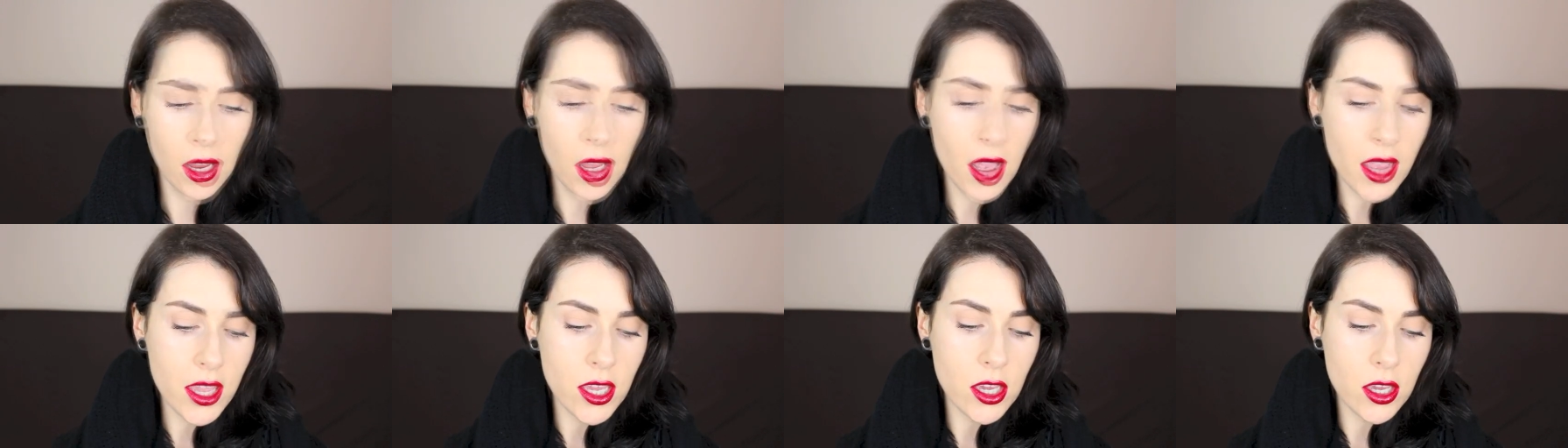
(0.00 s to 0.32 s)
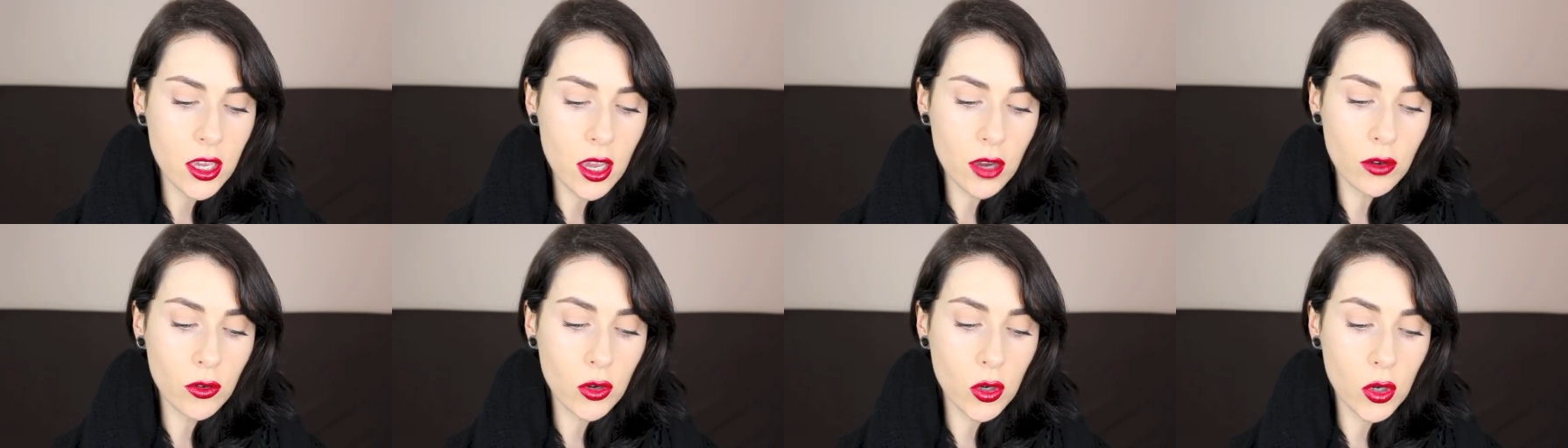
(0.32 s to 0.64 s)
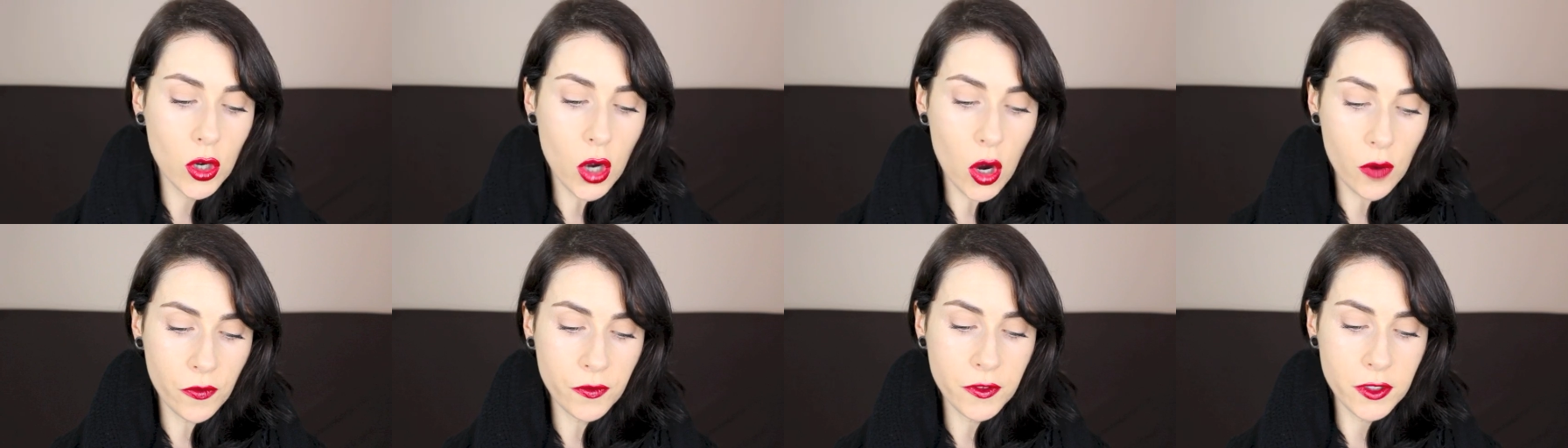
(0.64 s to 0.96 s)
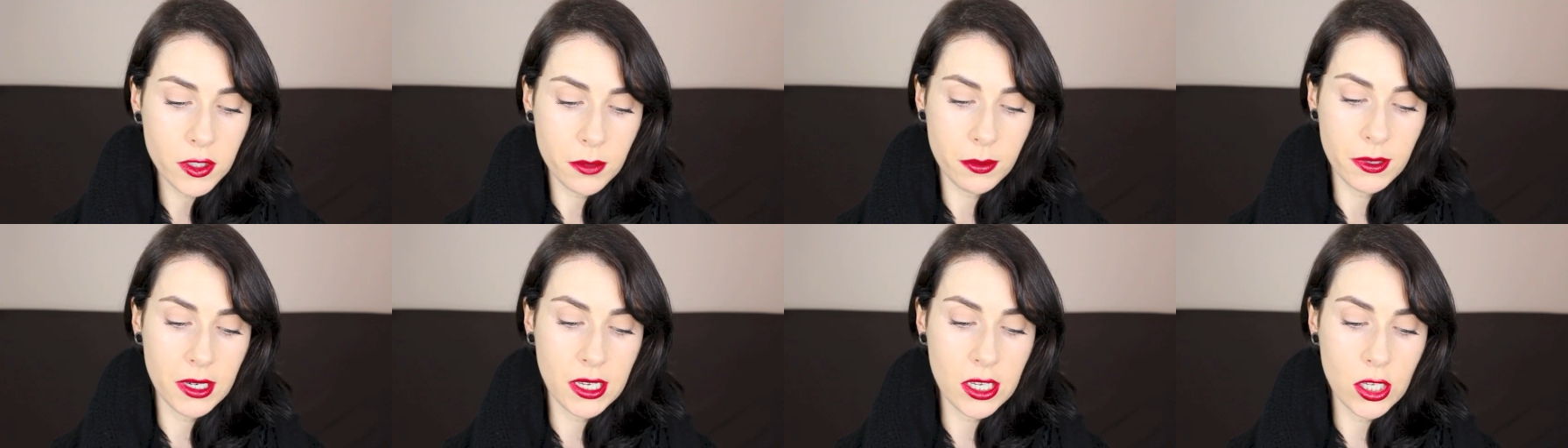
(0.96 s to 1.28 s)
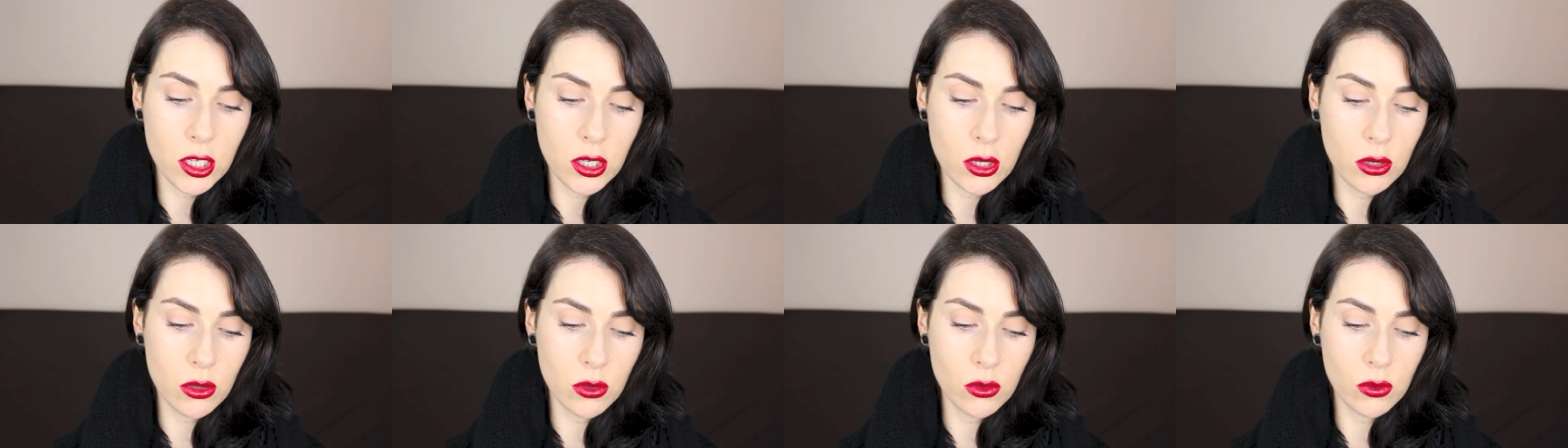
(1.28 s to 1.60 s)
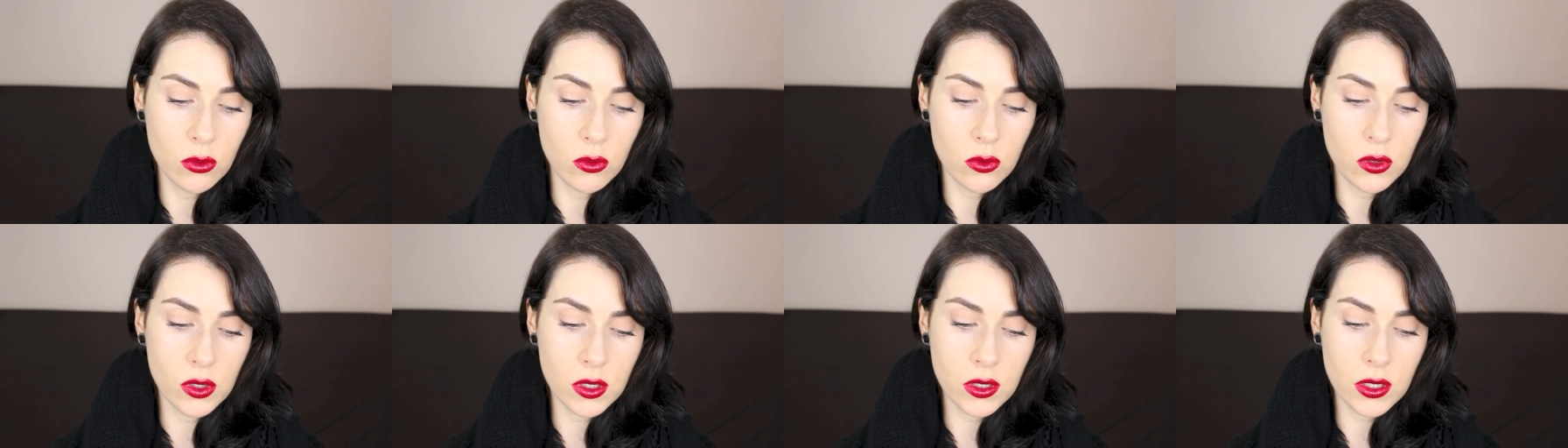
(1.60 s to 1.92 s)
I comfortably
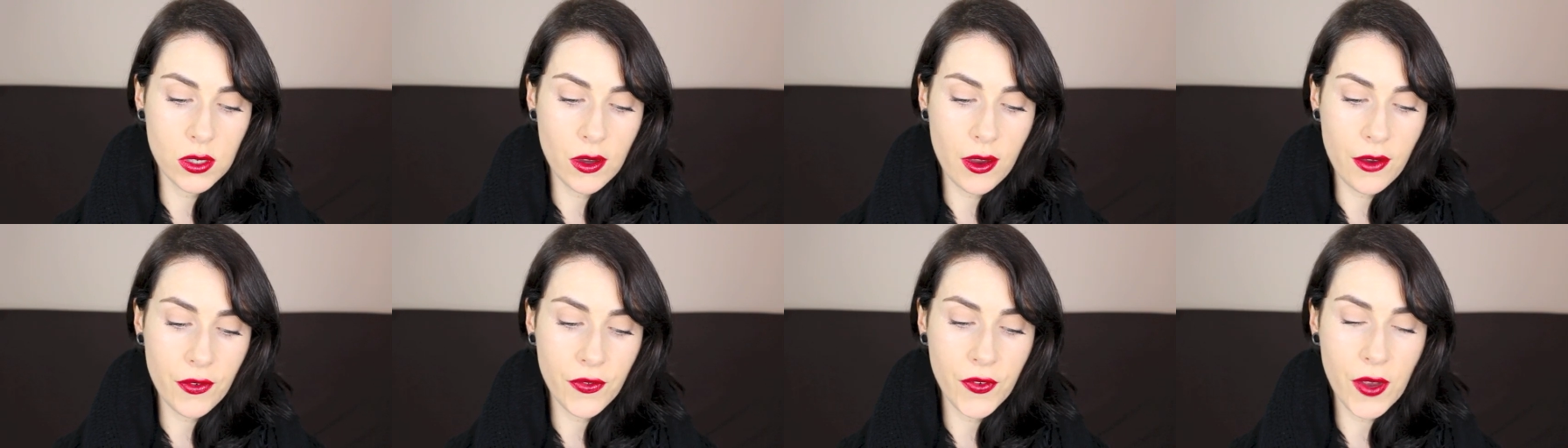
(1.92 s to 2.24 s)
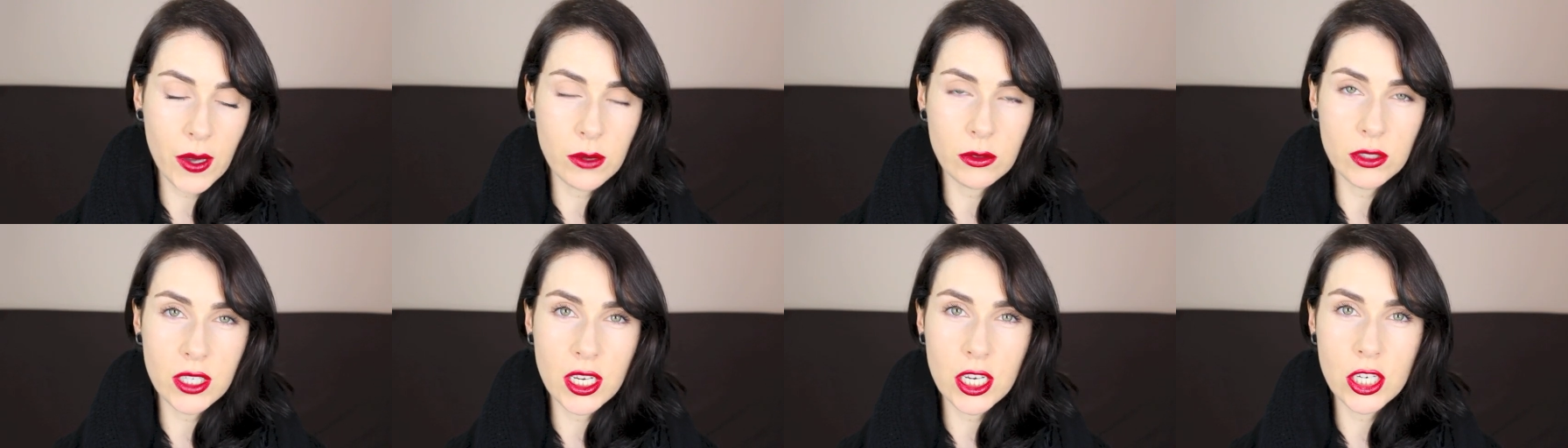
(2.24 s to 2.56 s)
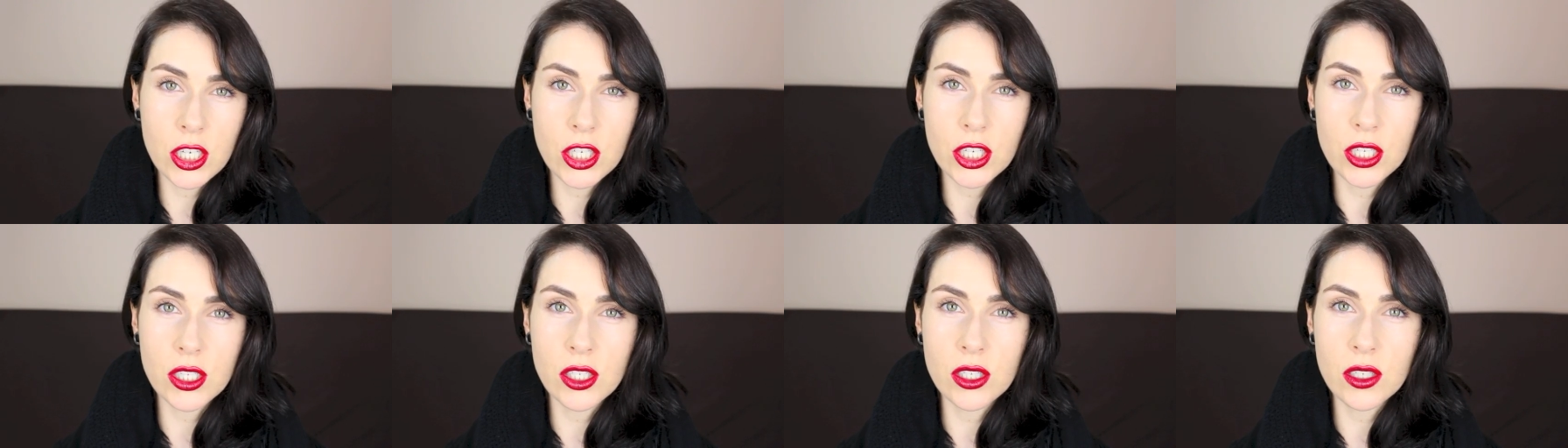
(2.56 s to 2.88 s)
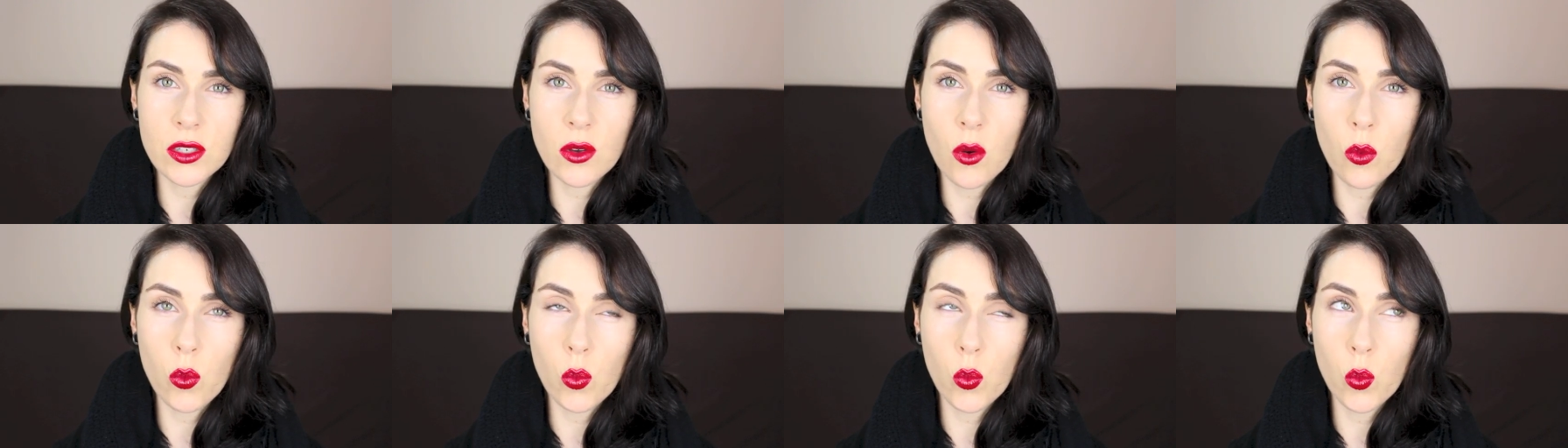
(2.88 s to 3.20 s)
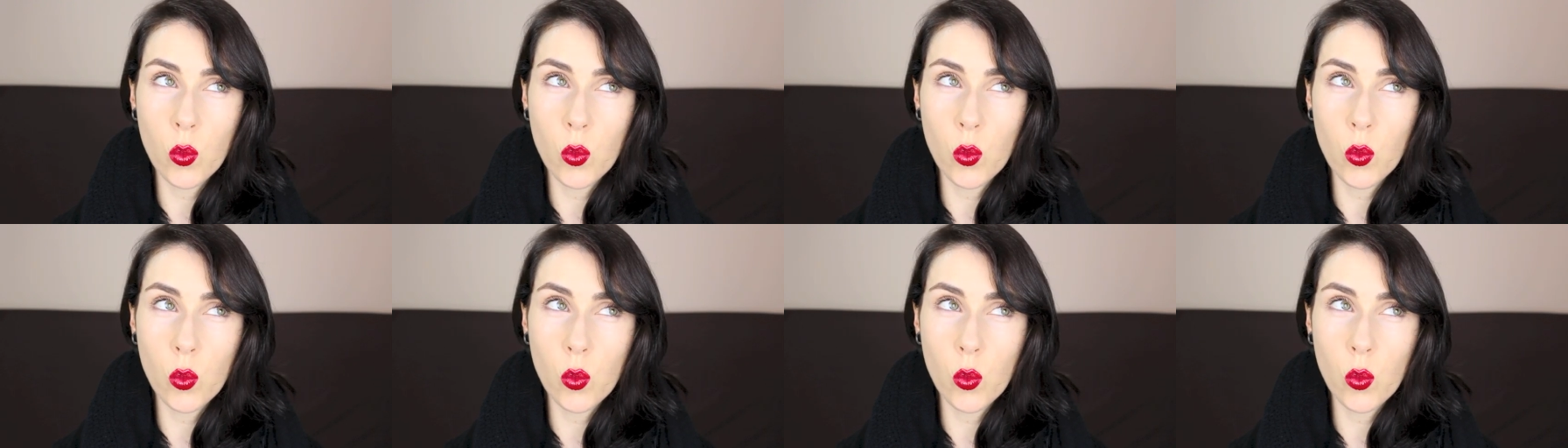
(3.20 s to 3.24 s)
use foundations